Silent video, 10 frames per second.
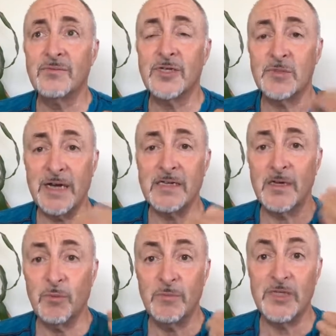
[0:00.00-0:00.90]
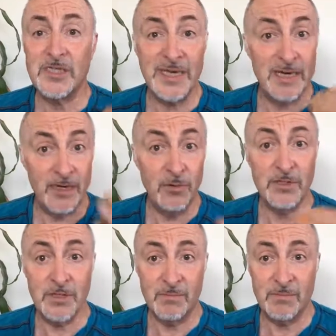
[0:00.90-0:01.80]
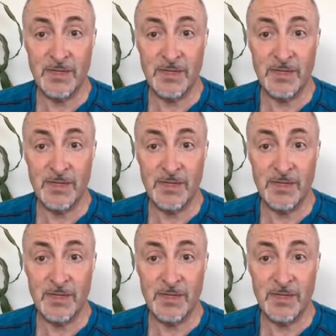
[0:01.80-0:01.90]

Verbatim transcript: respect a woman saying no to them.